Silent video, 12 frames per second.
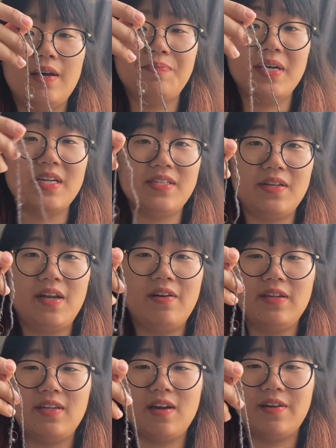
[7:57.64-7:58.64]
as a
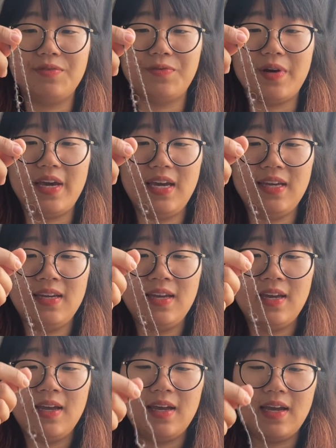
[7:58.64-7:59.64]
yarn weight,
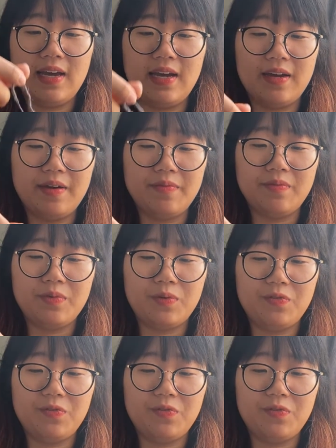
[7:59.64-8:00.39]
or